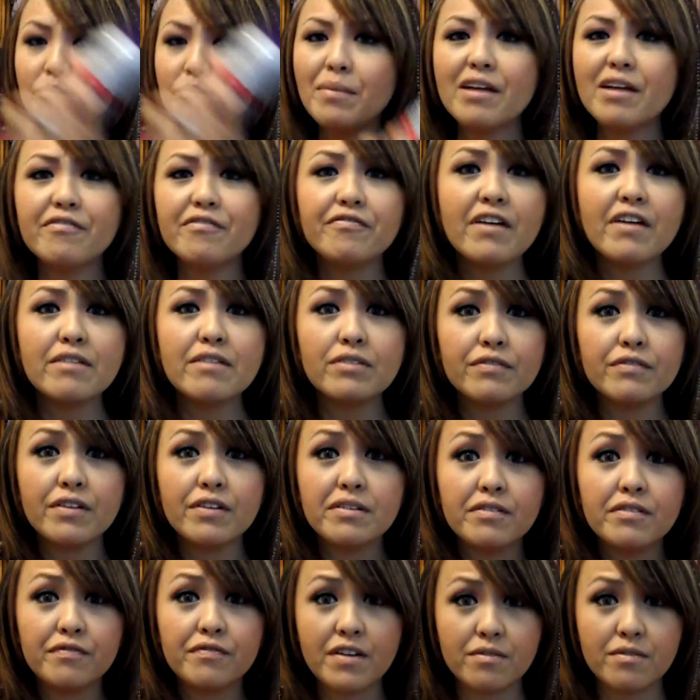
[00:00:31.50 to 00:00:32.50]
my favorite,
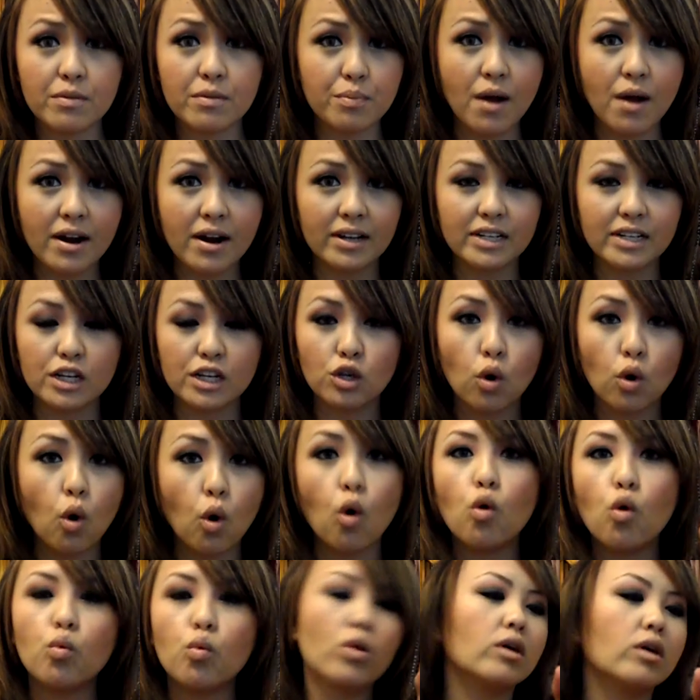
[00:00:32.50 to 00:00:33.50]
favorite, favorite product in the
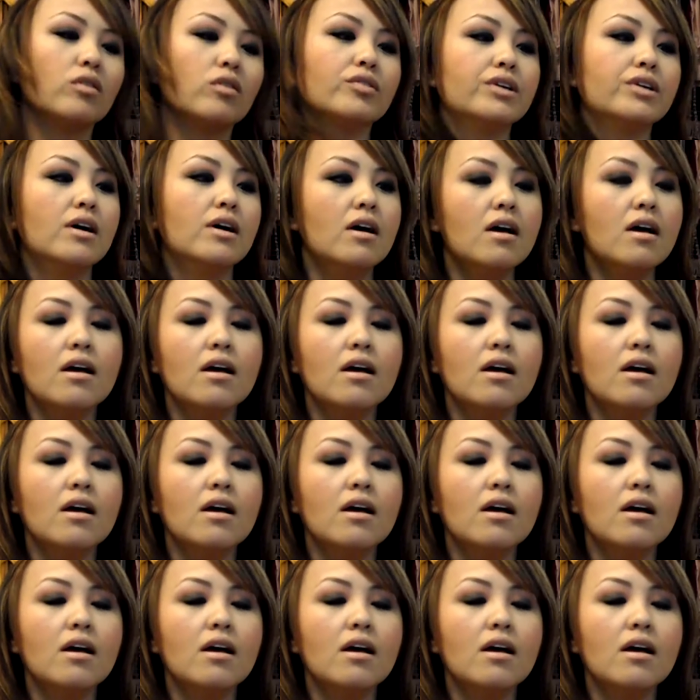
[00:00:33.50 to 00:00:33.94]
whole world